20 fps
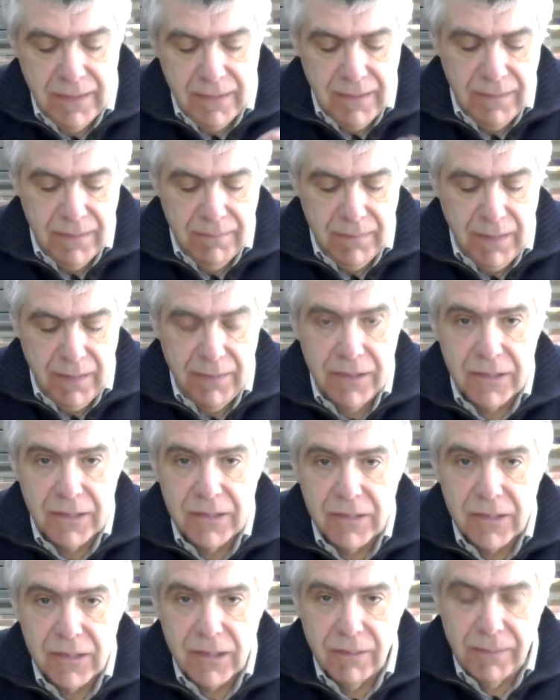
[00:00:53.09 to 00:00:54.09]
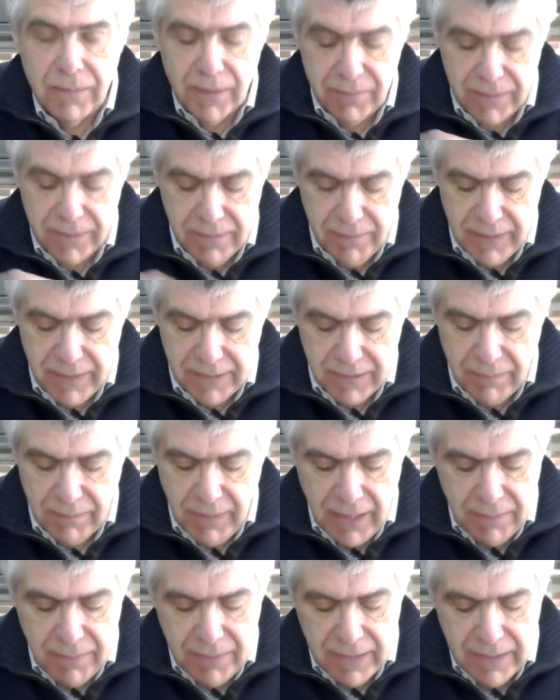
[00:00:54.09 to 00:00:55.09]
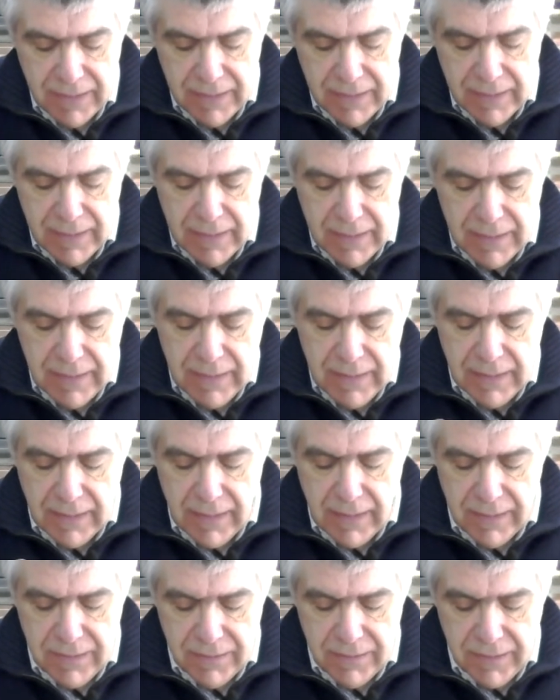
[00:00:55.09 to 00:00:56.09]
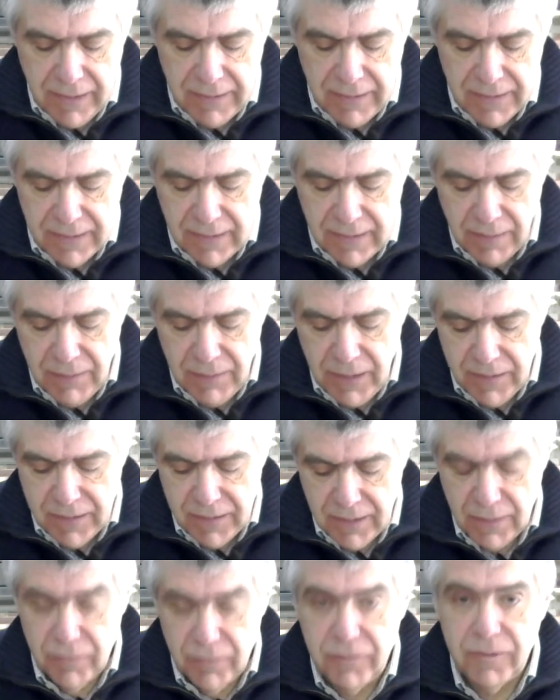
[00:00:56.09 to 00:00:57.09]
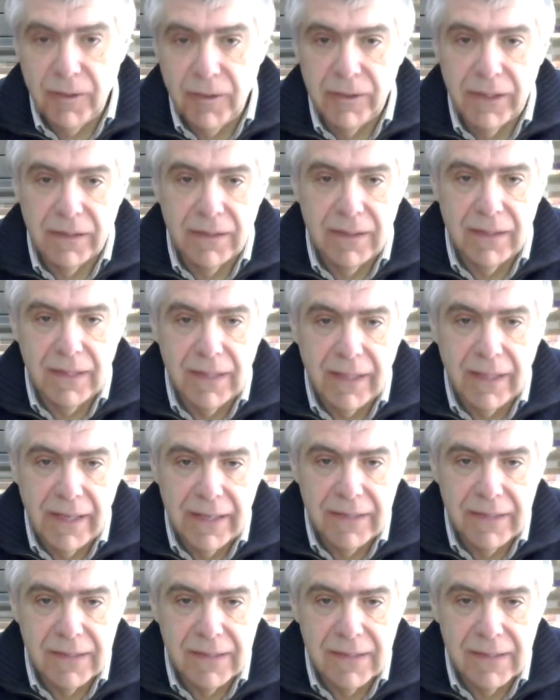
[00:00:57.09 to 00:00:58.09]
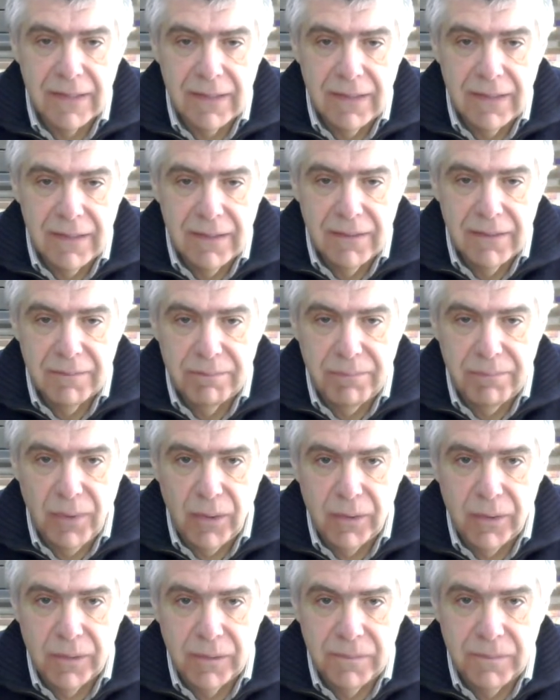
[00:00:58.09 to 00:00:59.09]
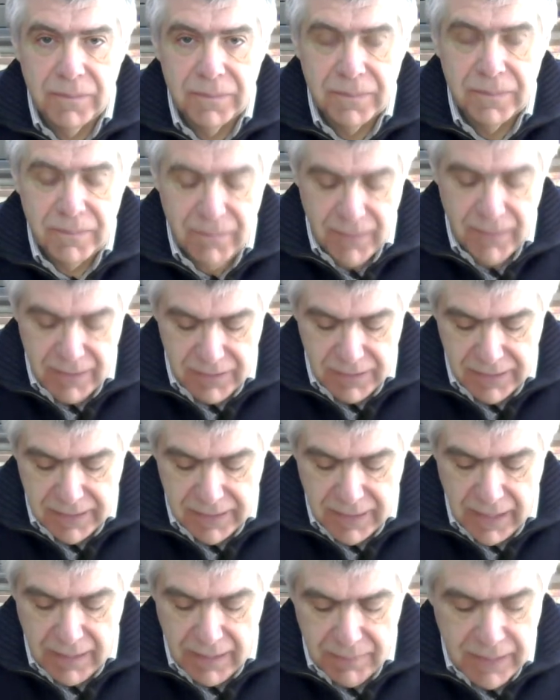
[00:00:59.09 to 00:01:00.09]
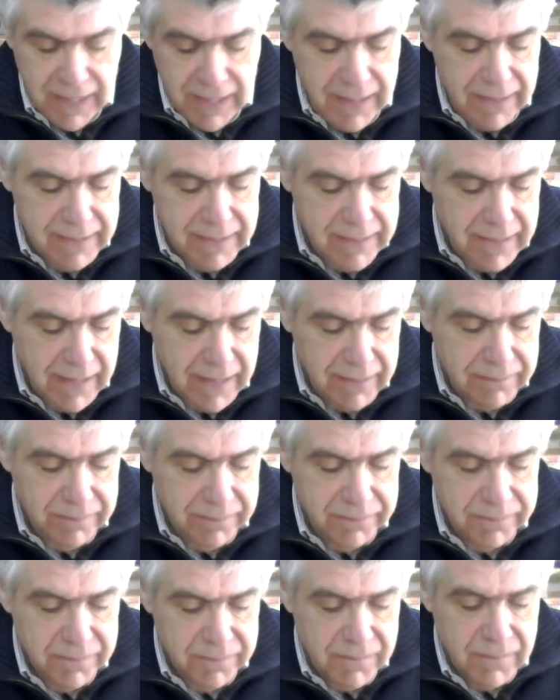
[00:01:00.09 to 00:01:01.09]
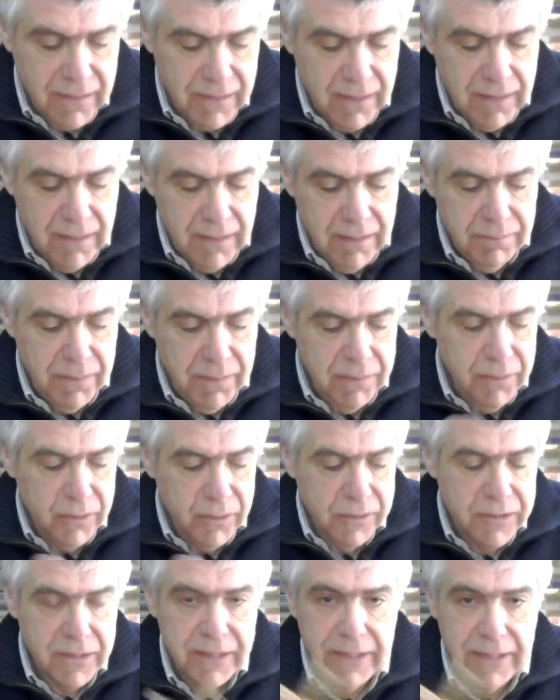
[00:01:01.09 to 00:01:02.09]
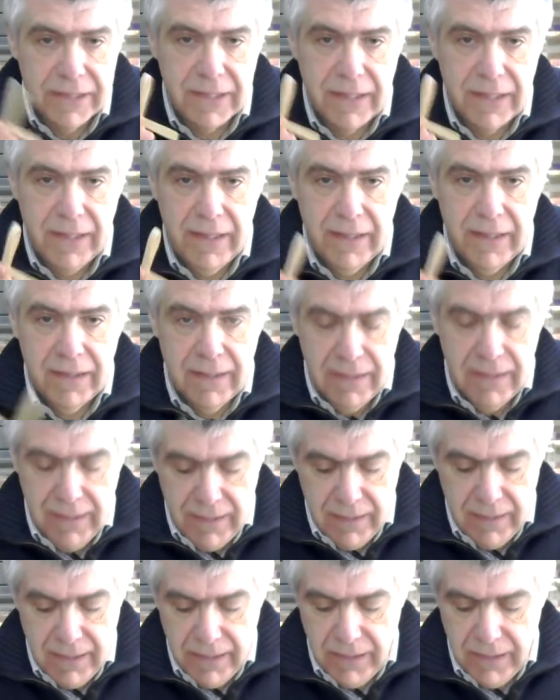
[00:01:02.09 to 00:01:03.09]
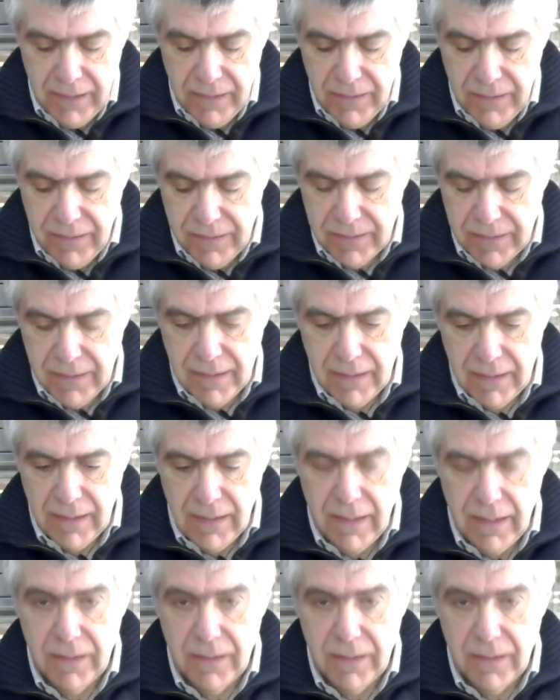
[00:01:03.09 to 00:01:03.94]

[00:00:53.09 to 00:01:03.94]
Maybe just chop up some bits of paper, and you'll notice I'm using a foil lined bowl just to keep the heat down. But more traditionally use an